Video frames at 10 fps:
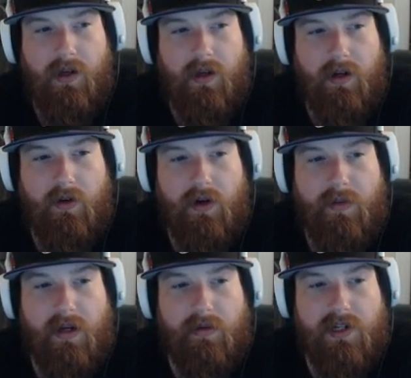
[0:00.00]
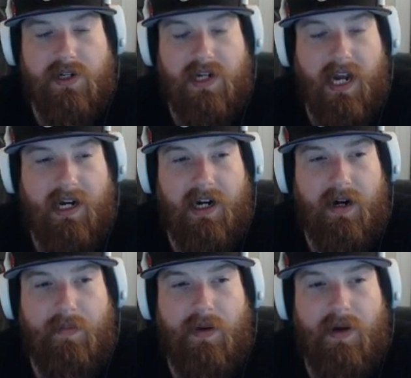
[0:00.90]
I'm going to be able to set
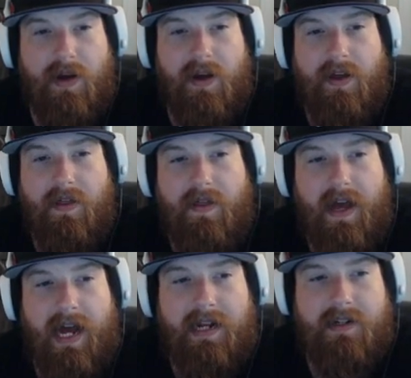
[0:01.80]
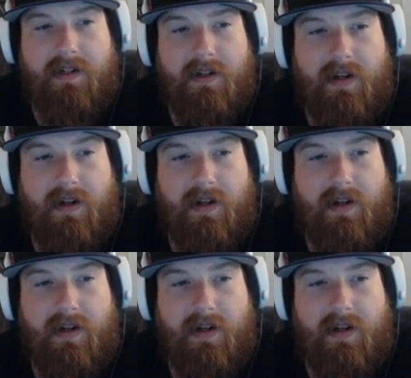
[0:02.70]
up that